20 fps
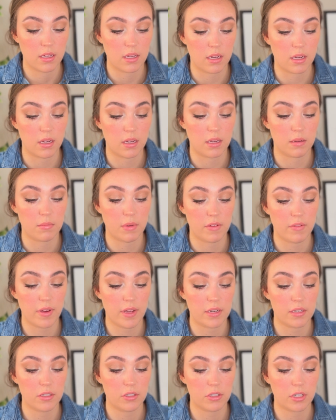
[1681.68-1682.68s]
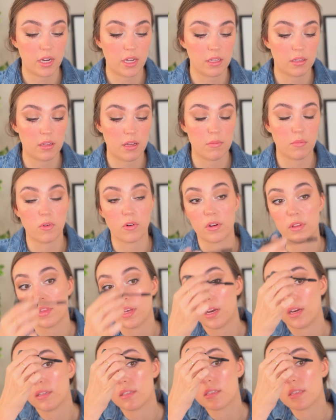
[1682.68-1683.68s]
I've had to try a lot more
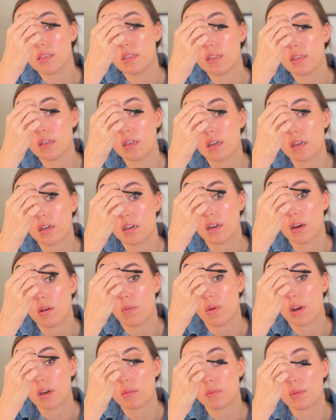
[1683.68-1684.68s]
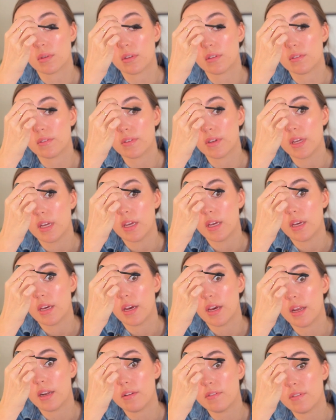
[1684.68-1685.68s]
that are not waterproof,
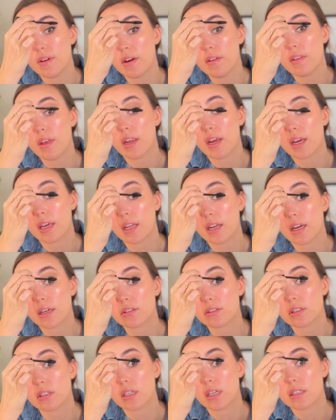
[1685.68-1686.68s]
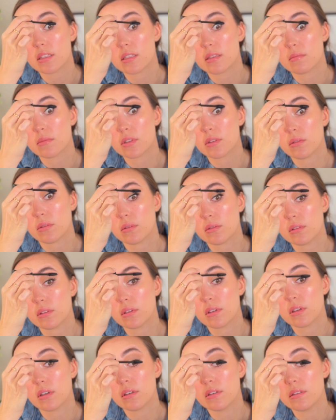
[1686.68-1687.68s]
and I've found that I can actually get some to hold a
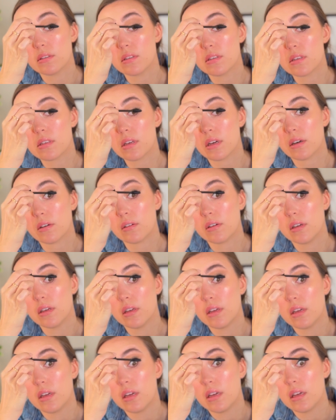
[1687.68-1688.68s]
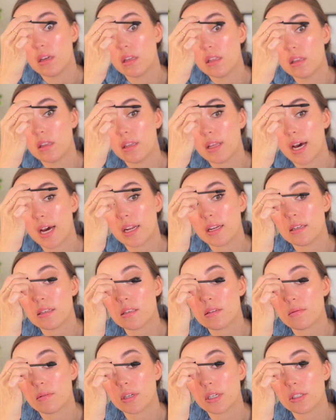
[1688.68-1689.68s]
curl. So that
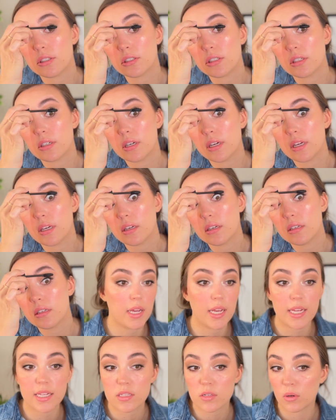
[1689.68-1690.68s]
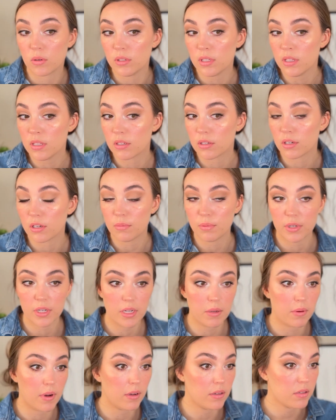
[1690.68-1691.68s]
is reassuring. It's holding the curl pretty
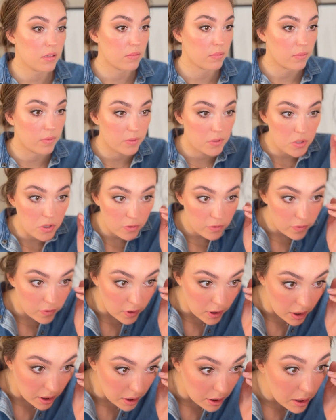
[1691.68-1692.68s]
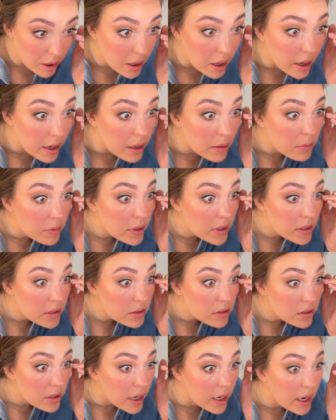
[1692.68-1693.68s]
well so far. I am going to
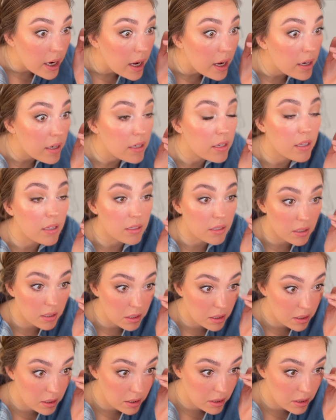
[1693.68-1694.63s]
try to add another